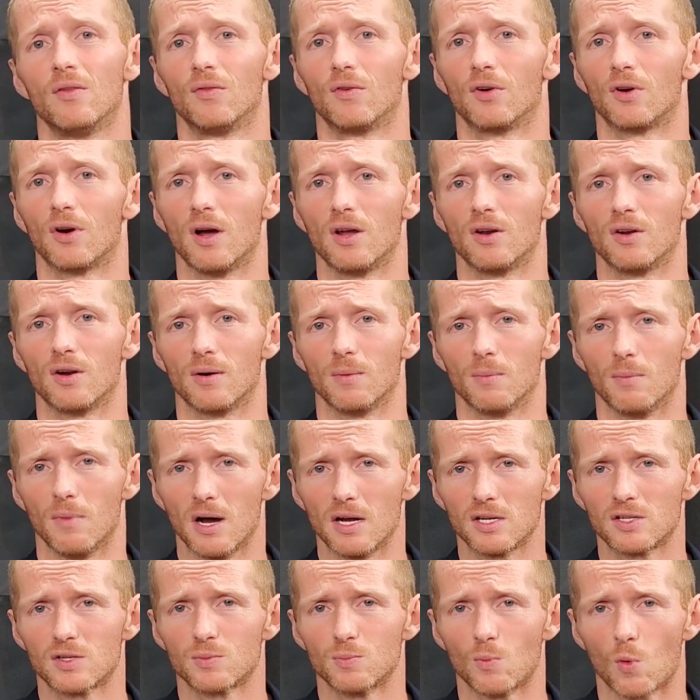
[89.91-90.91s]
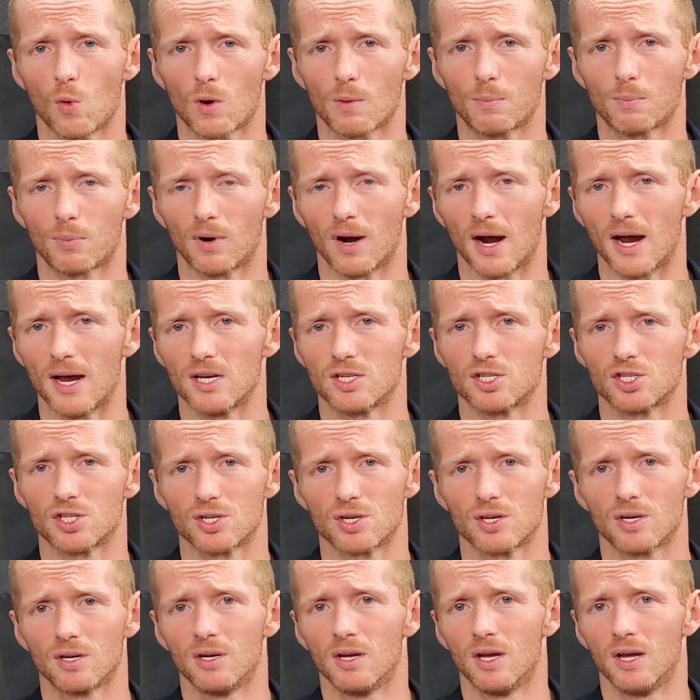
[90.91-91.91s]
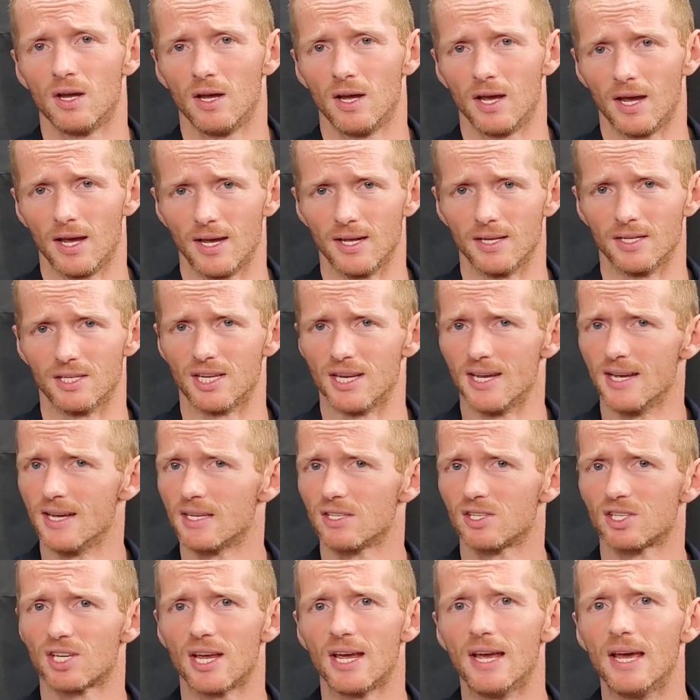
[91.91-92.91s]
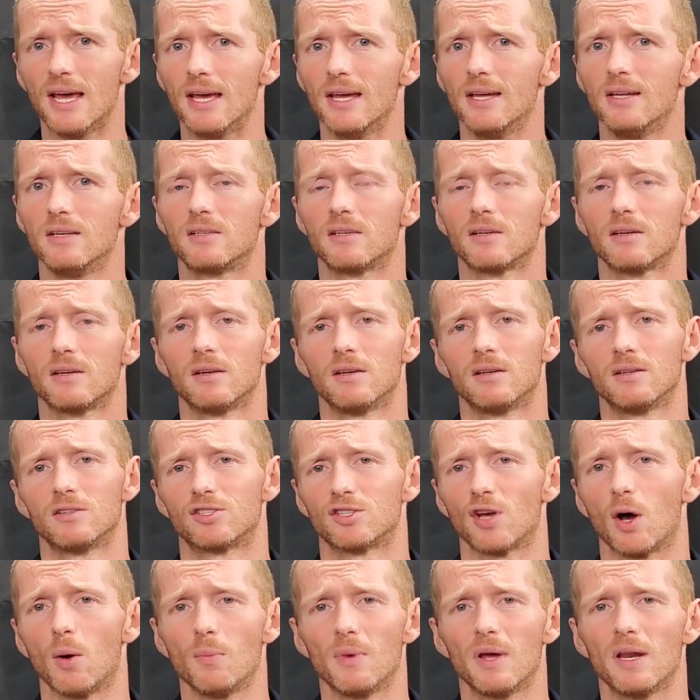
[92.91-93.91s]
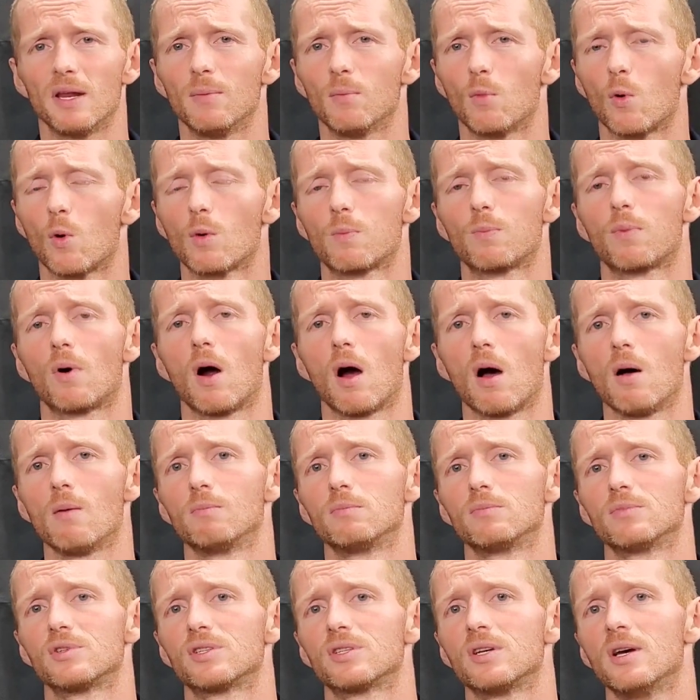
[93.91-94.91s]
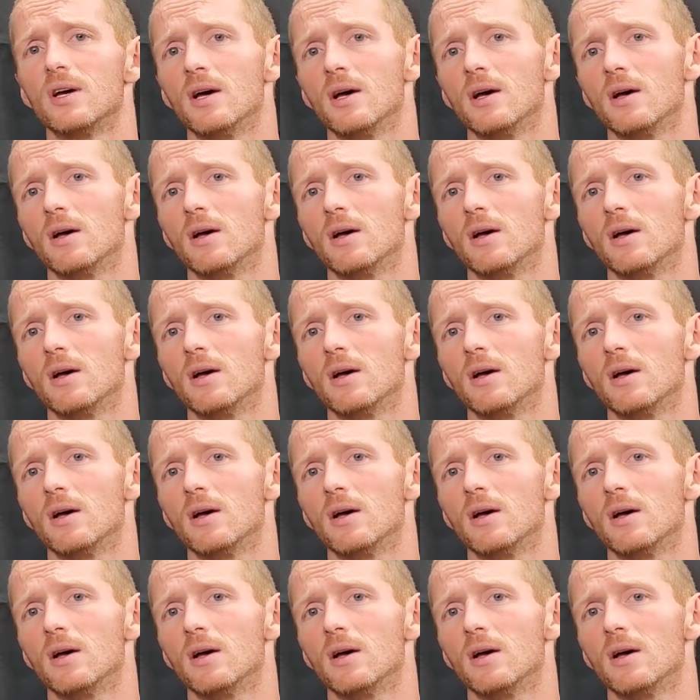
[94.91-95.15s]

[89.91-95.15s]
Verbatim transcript: They're under much more pressure, intense heat, so many more problems.